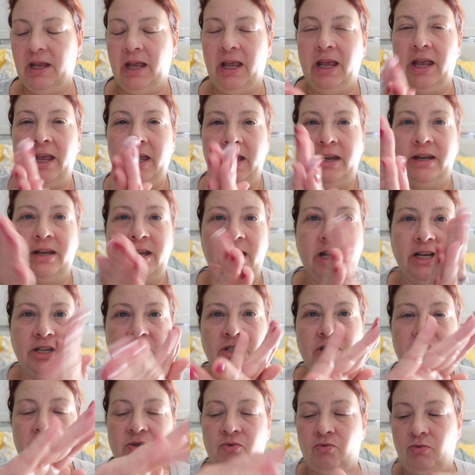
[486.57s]
and I
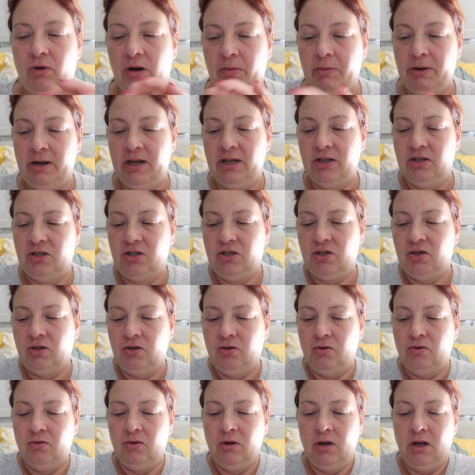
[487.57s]
just rub it
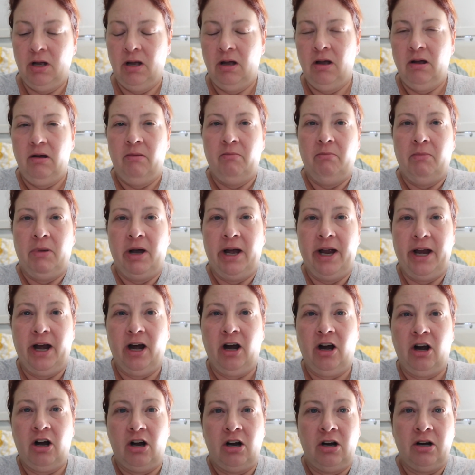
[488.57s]
into
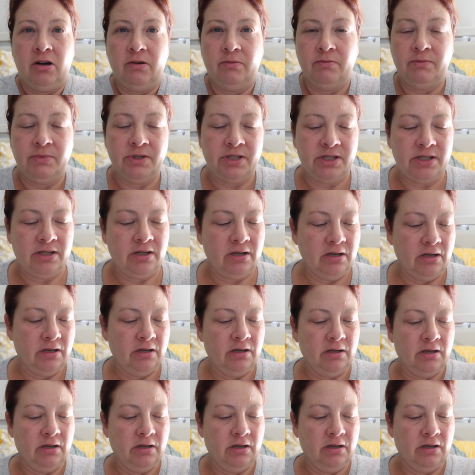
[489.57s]
my arms